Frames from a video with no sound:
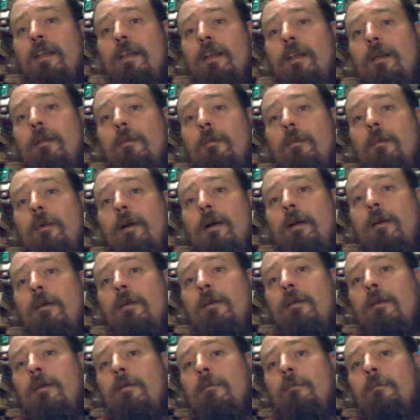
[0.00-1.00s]
Well,
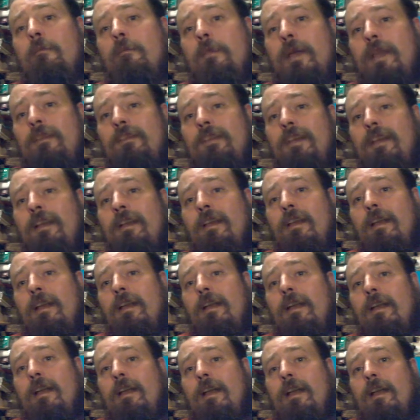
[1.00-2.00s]
Peter,
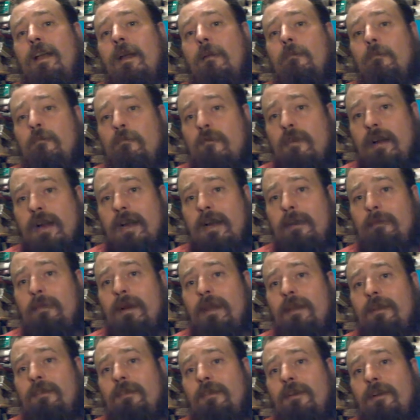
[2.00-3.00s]
I'm really
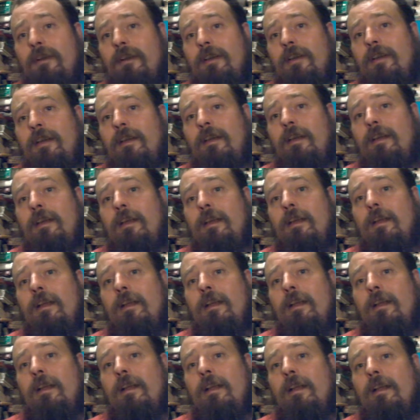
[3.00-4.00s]
pleased for you.
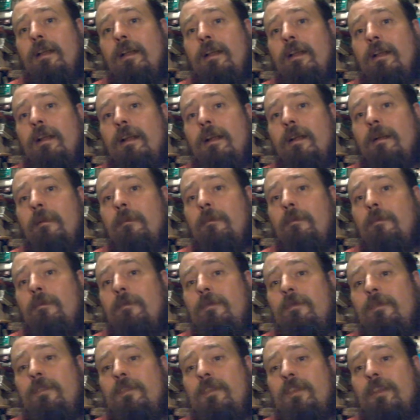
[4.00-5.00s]
I'm
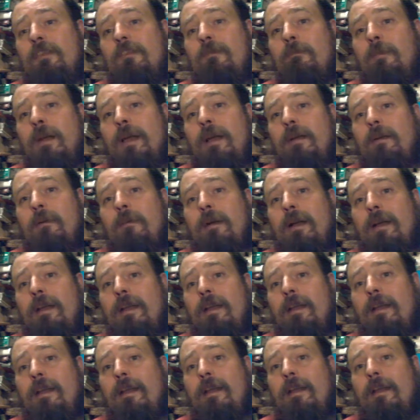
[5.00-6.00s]
just blown away,
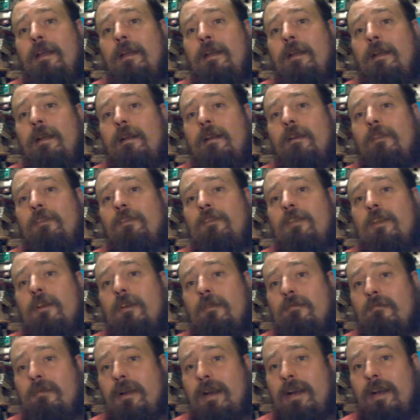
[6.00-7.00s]
because you're a
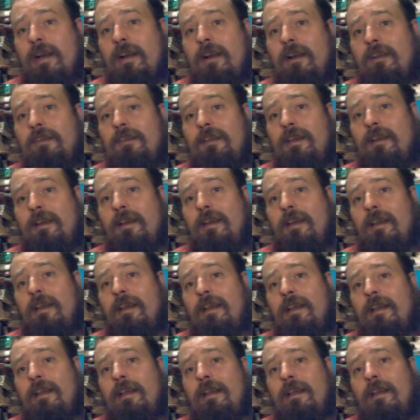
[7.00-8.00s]
really nice guy,
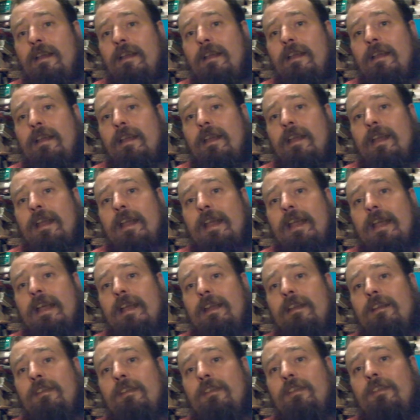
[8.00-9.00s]

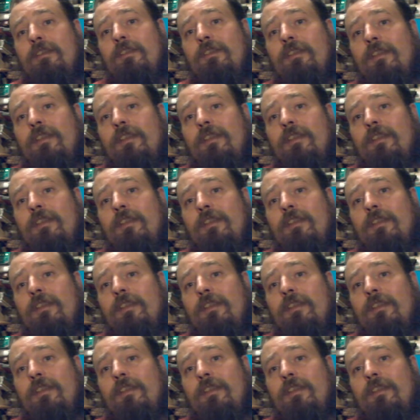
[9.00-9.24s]
and